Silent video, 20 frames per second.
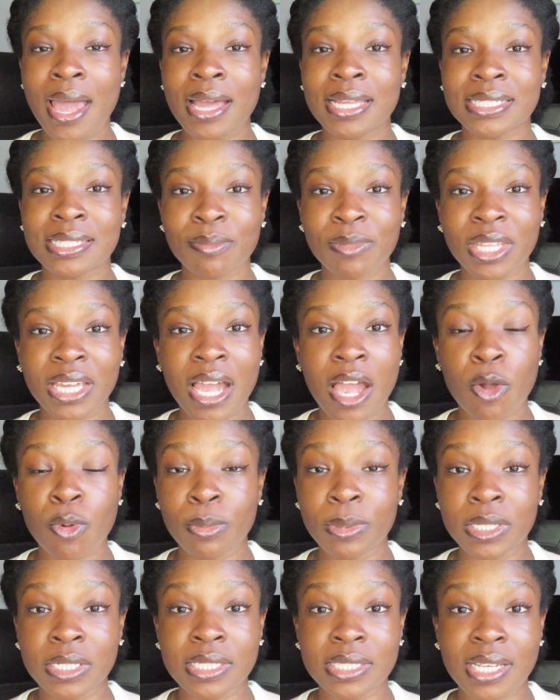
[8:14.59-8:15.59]
something I will
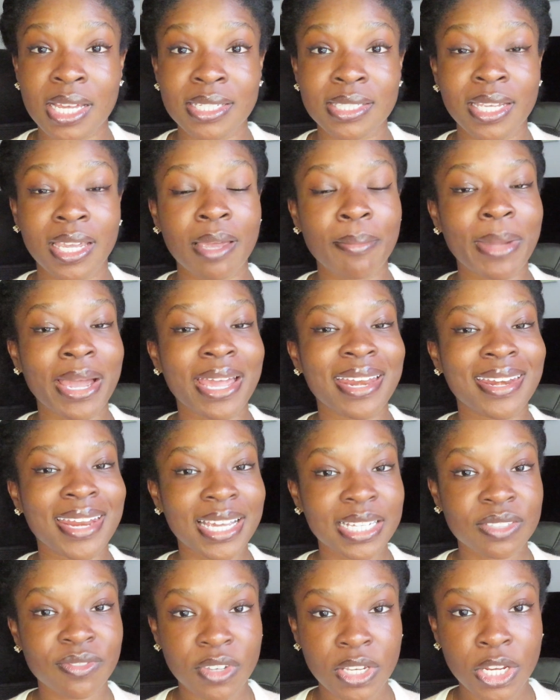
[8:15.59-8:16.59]
be discussing in my
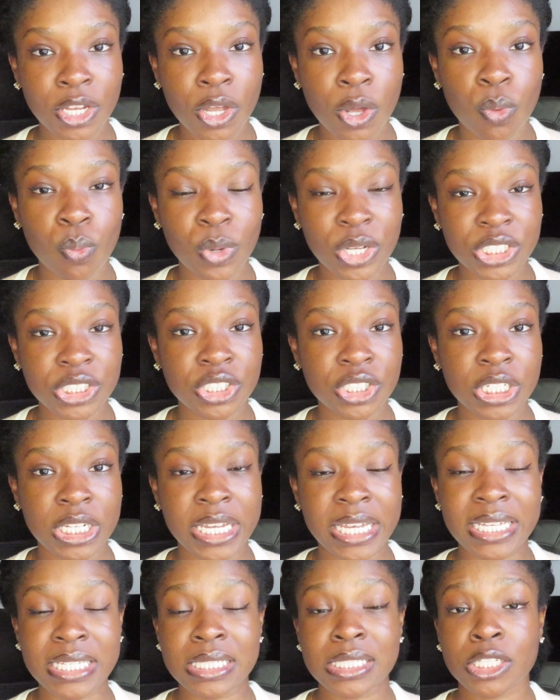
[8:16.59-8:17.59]
next video, which
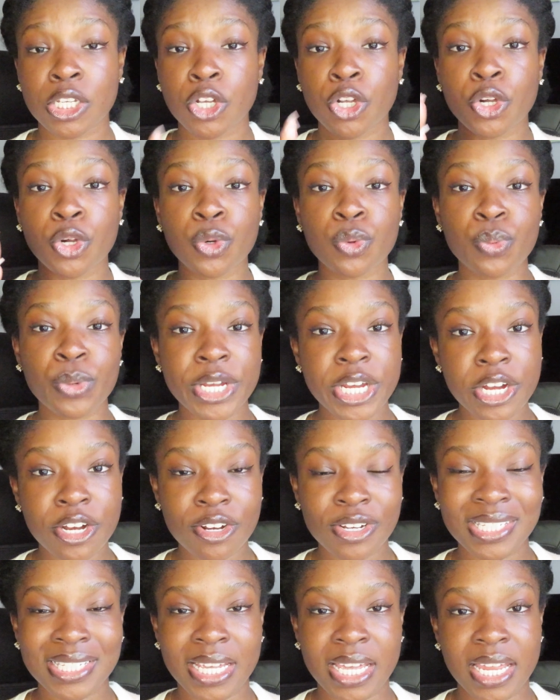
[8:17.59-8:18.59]
is
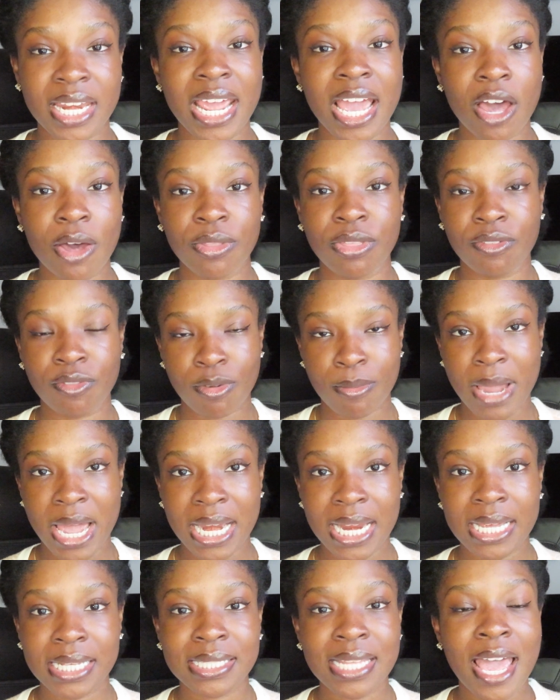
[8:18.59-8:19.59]
careers in health
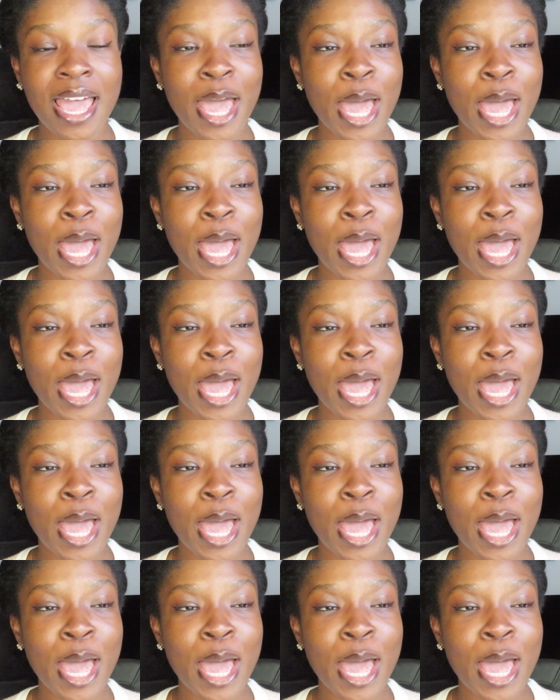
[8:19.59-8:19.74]
informatics.